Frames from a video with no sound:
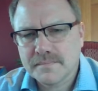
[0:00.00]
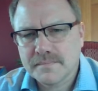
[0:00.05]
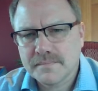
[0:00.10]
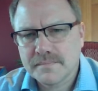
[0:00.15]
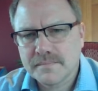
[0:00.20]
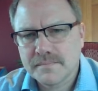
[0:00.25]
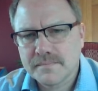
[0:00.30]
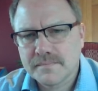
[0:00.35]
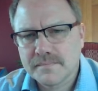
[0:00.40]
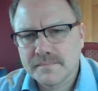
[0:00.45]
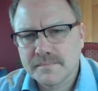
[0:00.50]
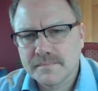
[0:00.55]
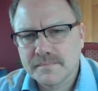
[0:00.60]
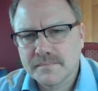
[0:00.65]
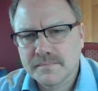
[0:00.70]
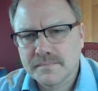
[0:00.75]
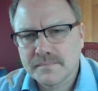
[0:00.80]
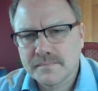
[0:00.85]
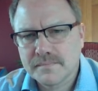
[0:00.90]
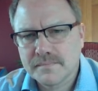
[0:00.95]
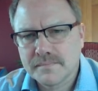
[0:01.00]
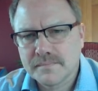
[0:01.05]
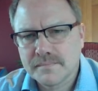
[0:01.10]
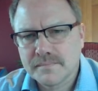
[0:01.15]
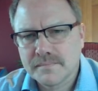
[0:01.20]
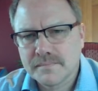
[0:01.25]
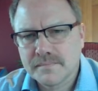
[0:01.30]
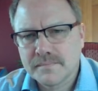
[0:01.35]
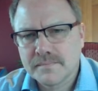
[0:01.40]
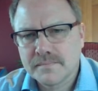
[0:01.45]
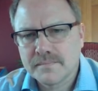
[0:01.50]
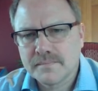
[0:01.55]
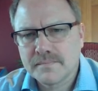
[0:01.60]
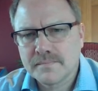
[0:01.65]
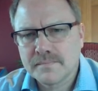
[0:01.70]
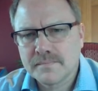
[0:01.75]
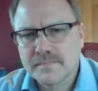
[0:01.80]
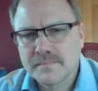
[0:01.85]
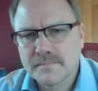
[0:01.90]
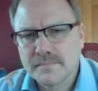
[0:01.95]

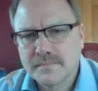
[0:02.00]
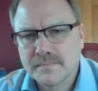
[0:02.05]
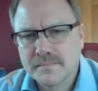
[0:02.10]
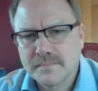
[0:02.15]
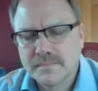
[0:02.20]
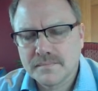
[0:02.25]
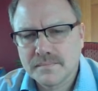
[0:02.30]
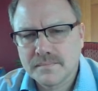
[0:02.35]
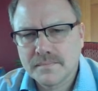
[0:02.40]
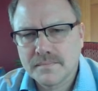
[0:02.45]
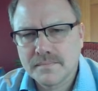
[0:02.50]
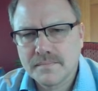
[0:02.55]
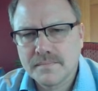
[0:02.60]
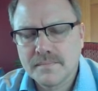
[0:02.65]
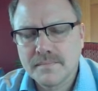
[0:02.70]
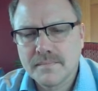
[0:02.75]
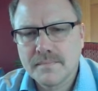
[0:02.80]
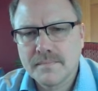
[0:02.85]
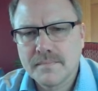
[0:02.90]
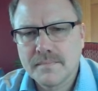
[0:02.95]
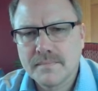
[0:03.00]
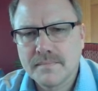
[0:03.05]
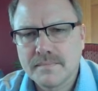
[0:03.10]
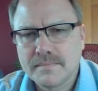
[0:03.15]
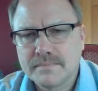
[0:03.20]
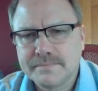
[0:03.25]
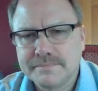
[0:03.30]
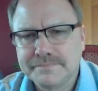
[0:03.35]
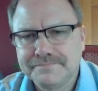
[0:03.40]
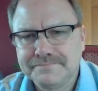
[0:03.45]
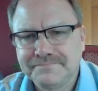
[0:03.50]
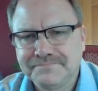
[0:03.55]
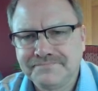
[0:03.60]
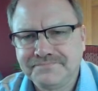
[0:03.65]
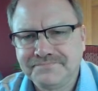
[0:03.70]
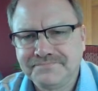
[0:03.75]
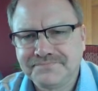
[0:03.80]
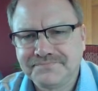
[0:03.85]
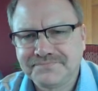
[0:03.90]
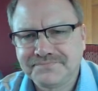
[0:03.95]

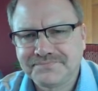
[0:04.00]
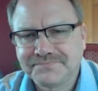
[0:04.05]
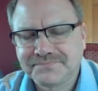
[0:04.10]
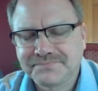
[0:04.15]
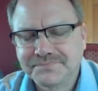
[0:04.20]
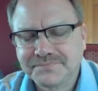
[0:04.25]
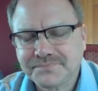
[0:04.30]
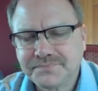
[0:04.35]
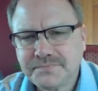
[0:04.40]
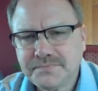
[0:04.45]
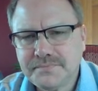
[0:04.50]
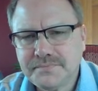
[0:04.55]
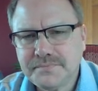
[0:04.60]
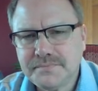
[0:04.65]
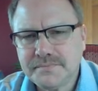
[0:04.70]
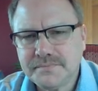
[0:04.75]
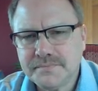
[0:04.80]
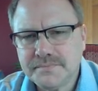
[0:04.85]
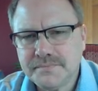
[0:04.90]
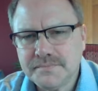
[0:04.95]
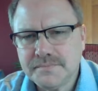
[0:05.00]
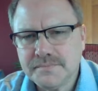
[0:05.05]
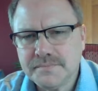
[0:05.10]
No words are spoken by the person on screen.